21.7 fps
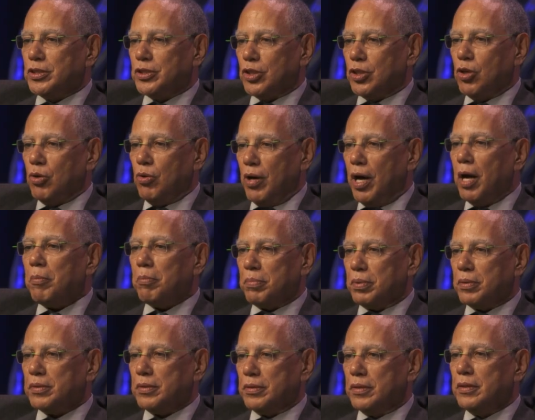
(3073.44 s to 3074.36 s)
to go
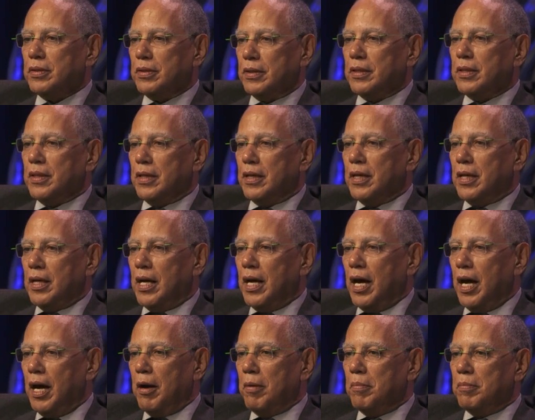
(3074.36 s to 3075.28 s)
up.
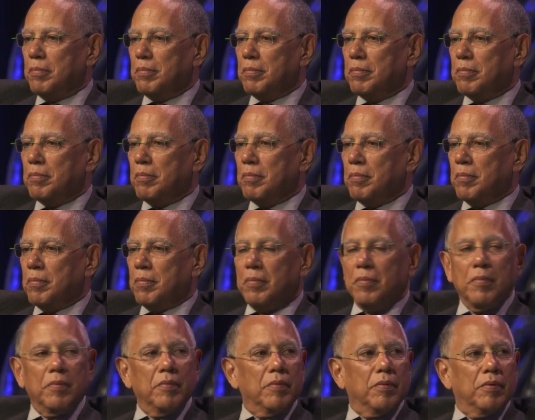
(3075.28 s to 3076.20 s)
Um, we need
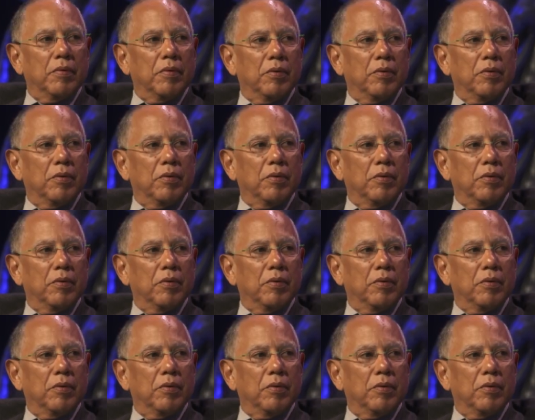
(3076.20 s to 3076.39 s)
it to go up a